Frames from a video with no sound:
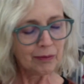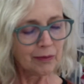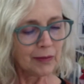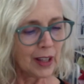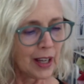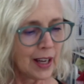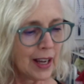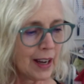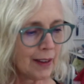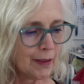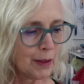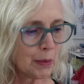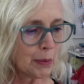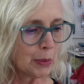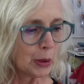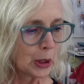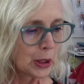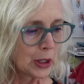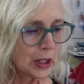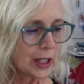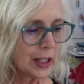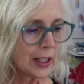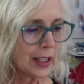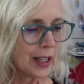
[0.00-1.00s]
I haven't
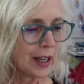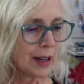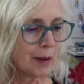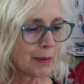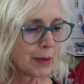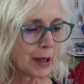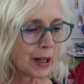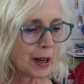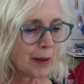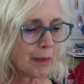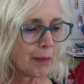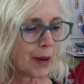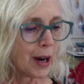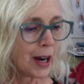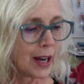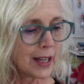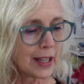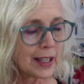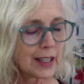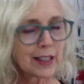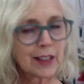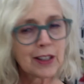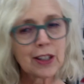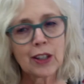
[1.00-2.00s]
booked it yet, but I might
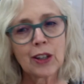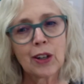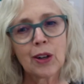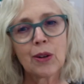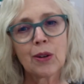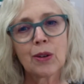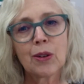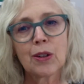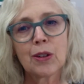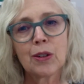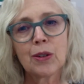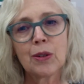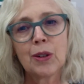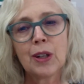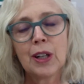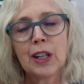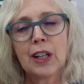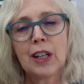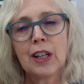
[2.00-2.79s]
get to go to